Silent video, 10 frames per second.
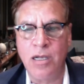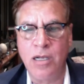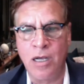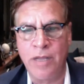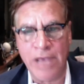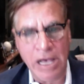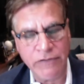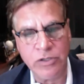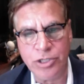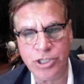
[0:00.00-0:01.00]
uh, the
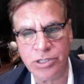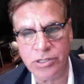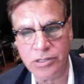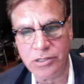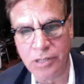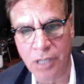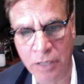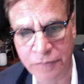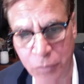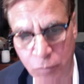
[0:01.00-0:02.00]
evolution
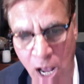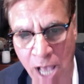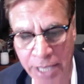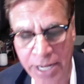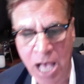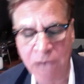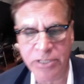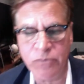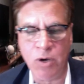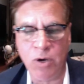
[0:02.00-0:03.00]
of the riot. How
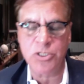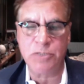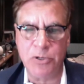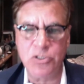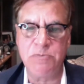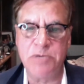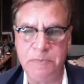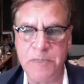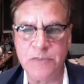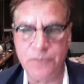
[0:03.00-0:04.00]
did what was supposed to be a
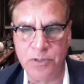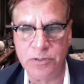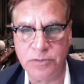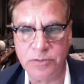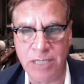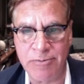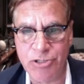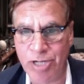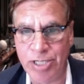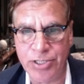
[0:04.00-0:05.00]
peaceful
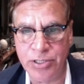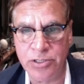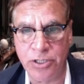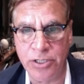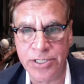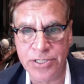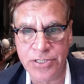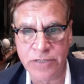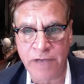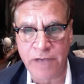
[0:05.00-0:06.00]
demonstration turn into
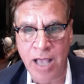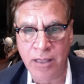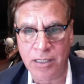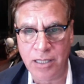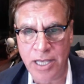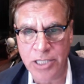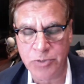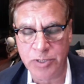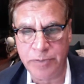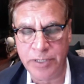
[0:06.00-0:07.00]
such a violent clash
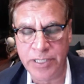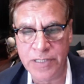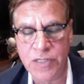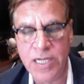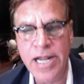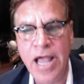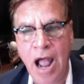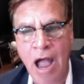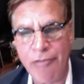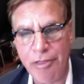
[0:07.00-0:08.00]
with the police?
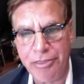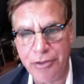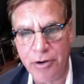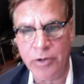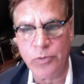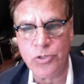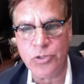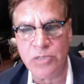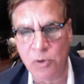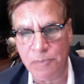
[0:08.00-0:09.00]
And the third was
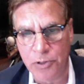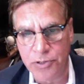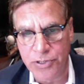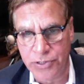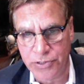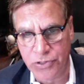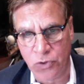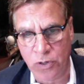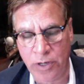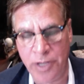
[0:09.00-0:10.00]
the more personal
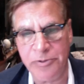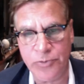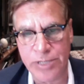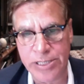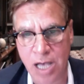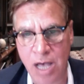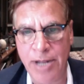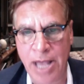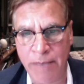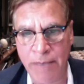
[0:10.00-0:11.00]
story between Tom and
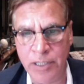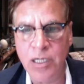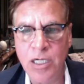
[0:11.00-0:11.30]
Abbie,